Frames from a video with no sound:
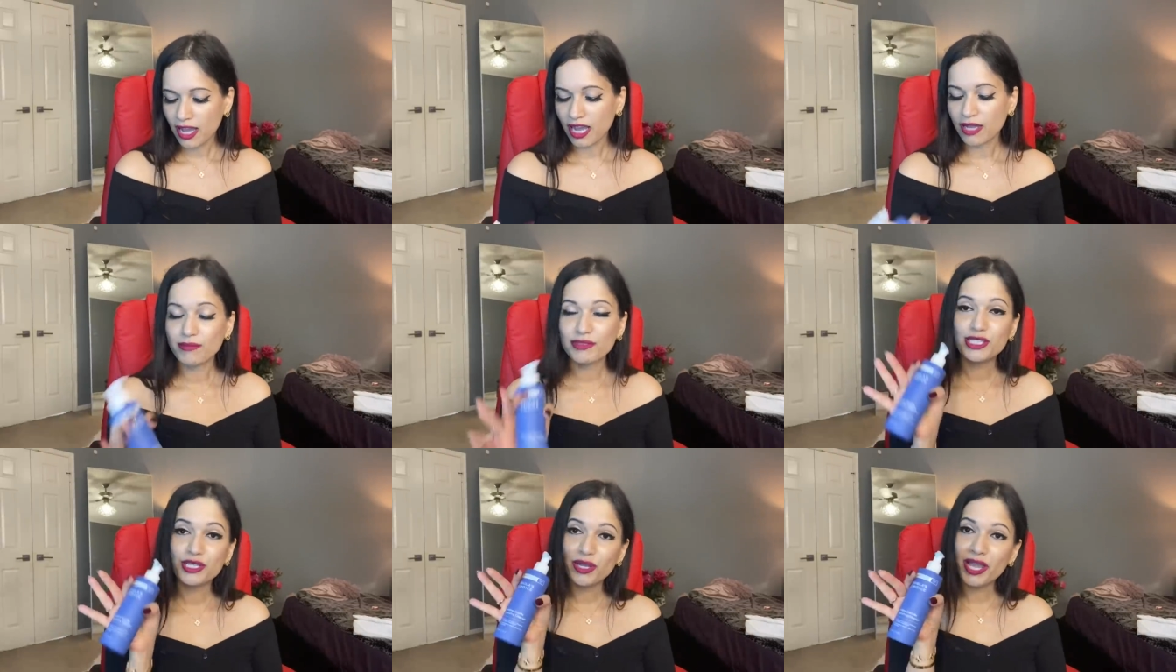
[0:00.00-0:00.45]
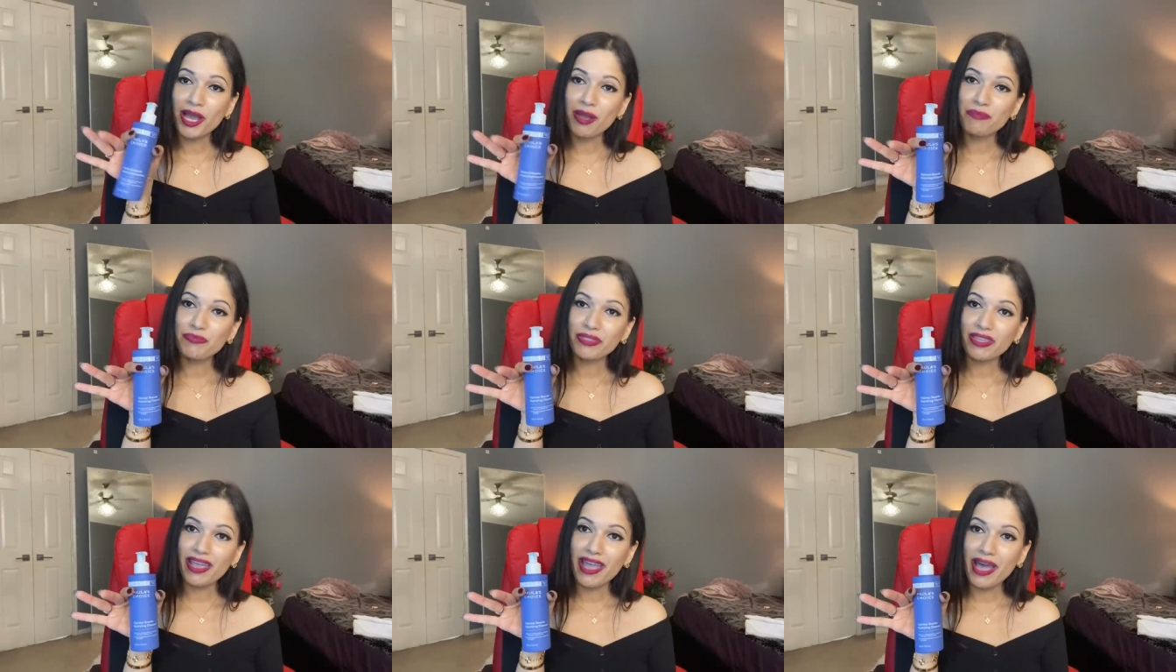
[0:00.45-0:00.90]
So yeah,
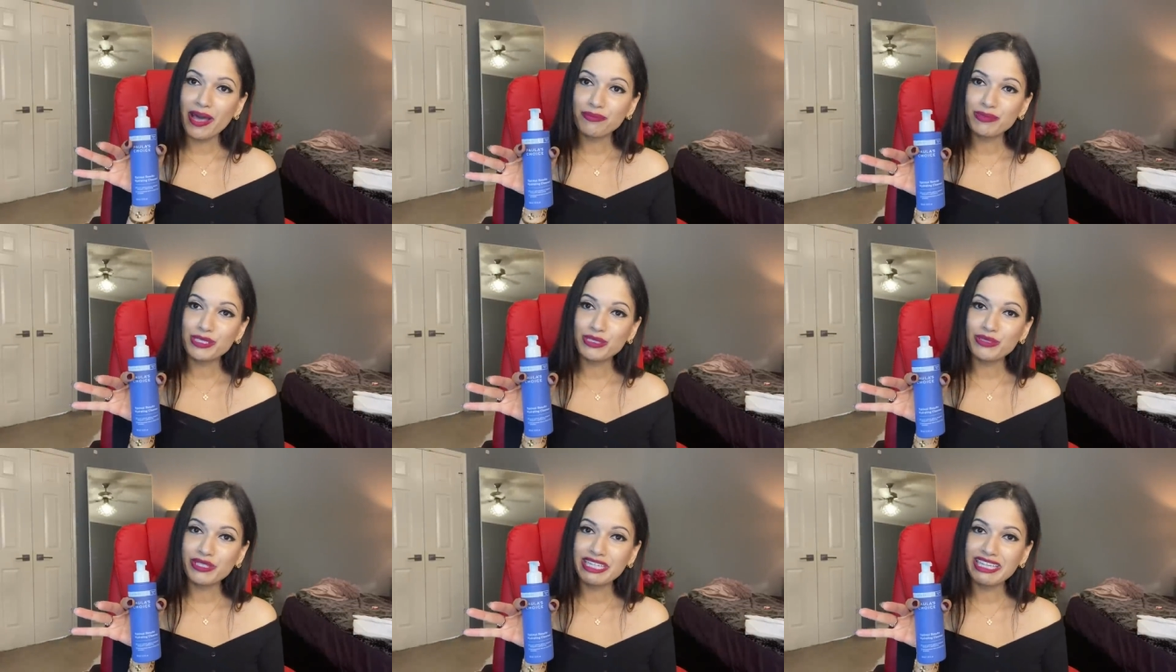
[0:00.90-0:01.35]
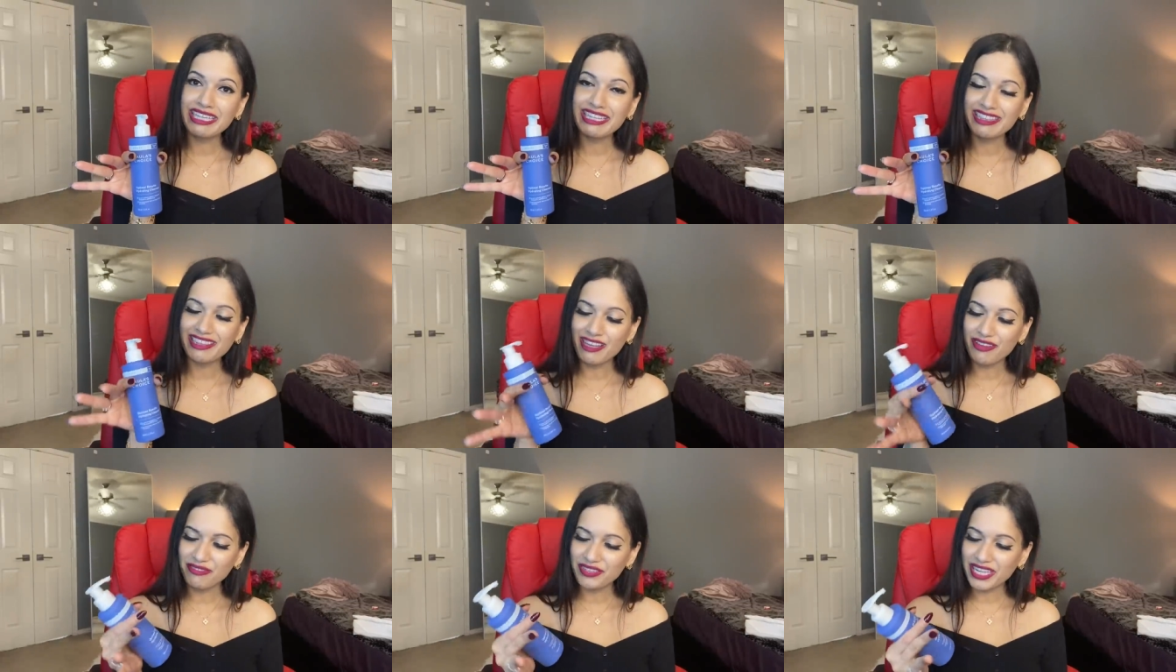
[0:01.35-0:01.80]
absolutely
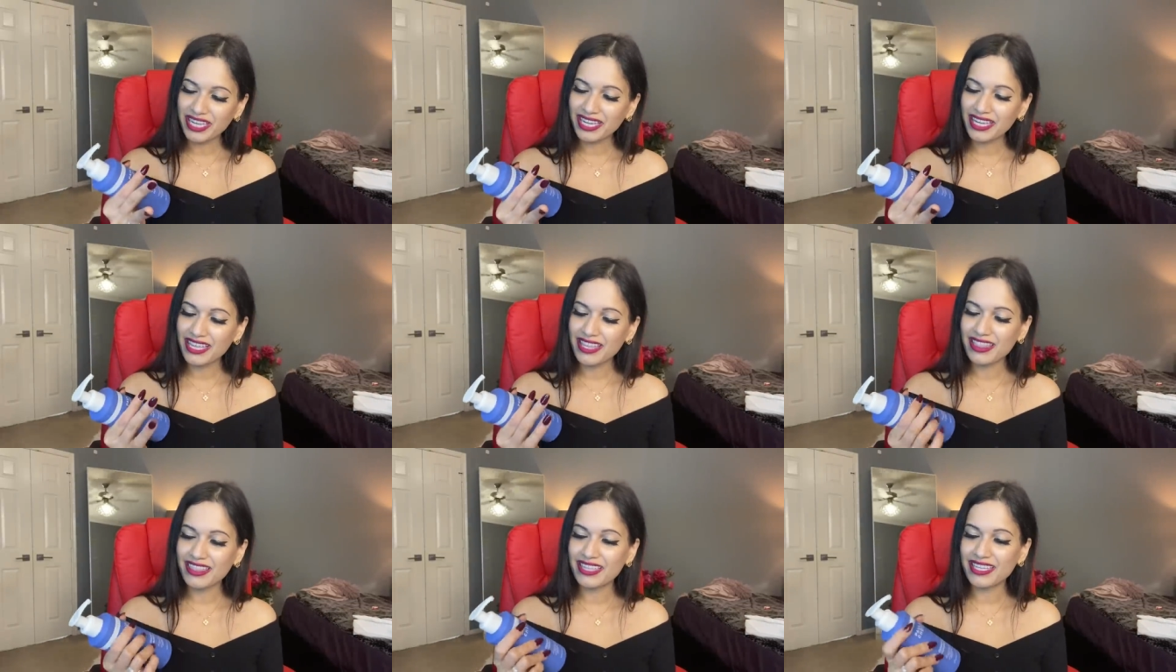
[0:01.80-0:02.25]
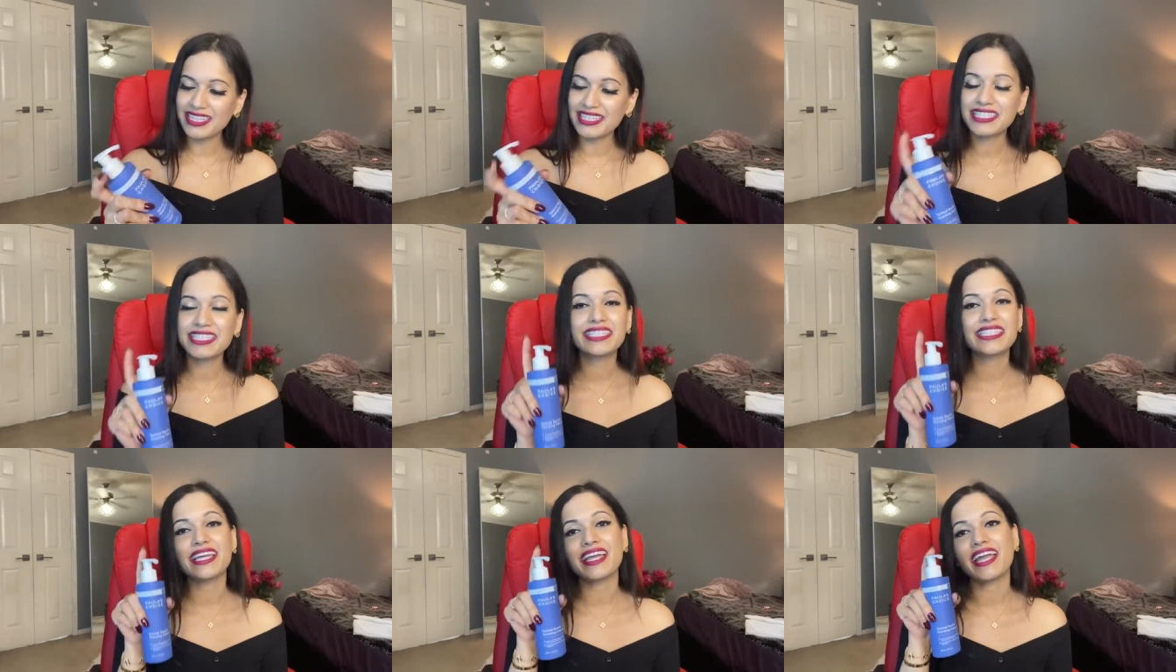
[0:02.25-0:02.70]
loving this.